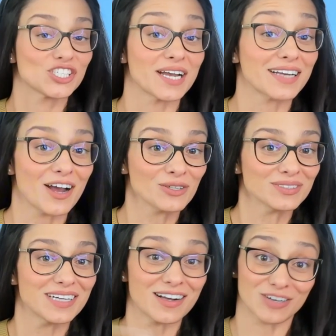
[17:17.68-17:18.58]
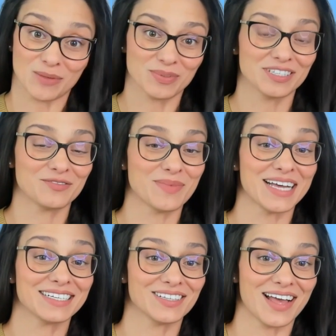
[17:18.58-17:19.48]
Check out a couple of
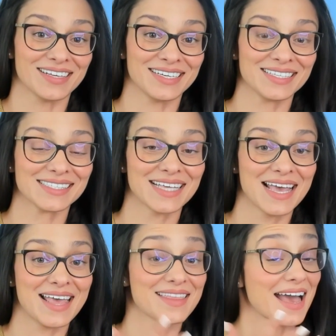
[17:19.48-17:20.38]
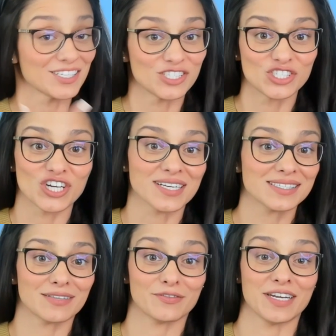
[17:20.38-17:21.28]
my clients that
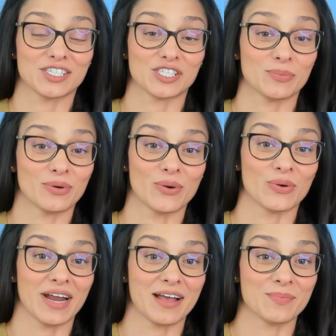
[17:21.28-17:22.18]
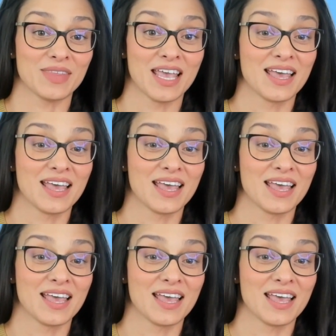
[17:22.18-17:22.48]
just finished the program.